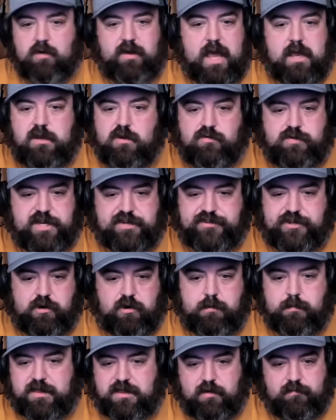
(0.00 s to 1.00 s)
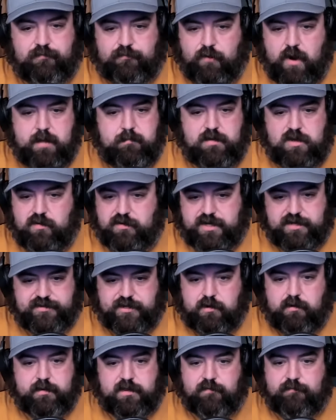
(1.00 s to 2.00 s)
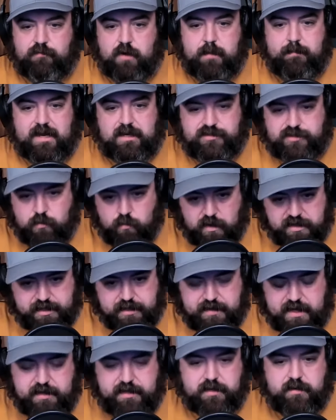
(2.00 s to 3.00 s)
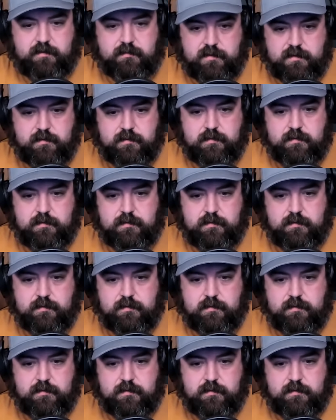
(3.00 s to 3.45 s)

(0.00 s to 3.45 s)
Okay. You disagree with the framing. So what did they do?